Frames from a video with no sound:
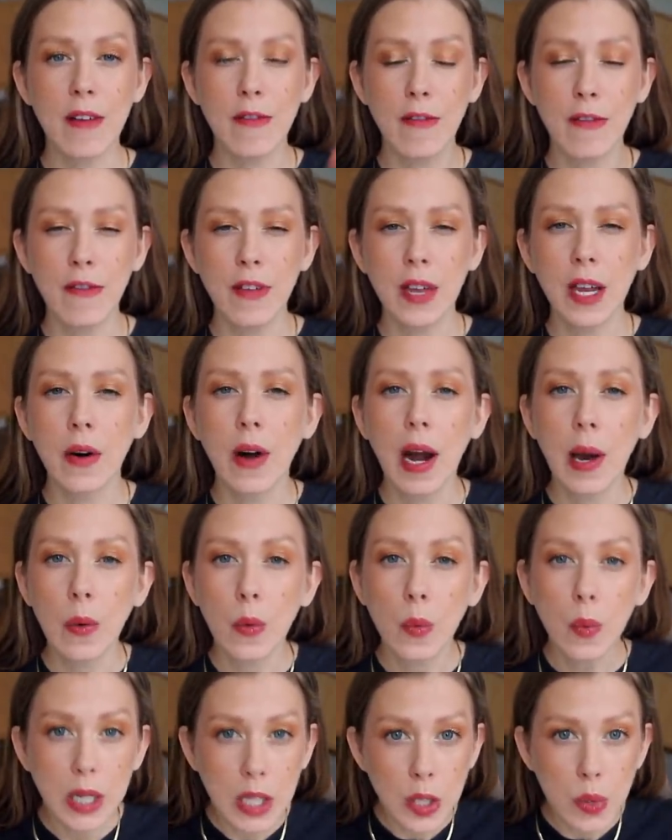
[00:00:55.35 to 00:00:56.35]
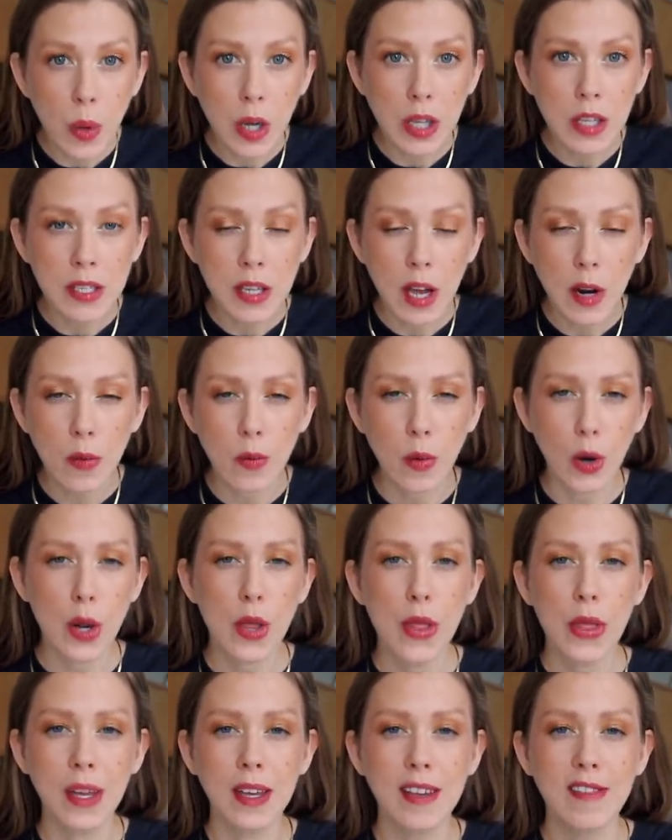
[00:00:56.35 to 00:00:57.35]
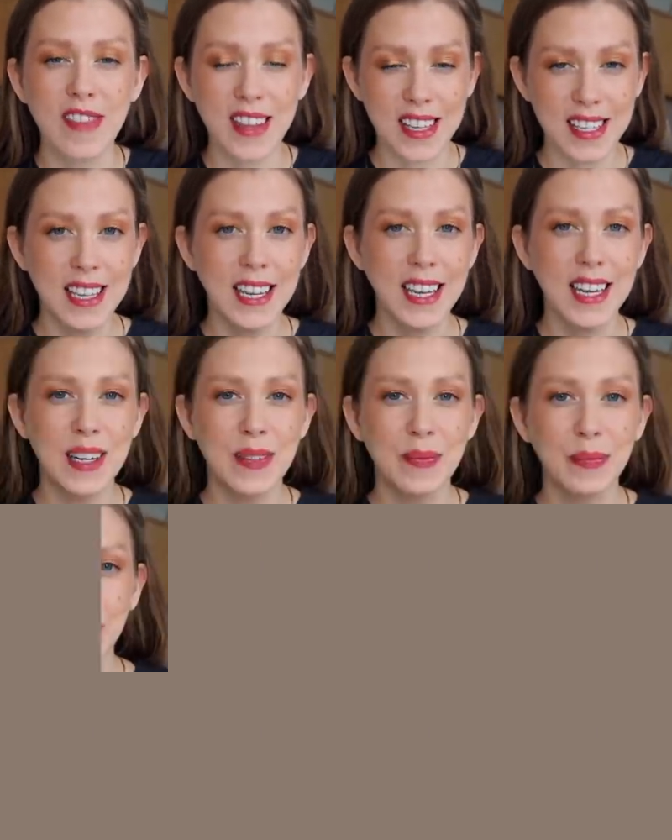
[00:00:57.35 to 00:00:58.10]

and figure out which ones are worth investing in.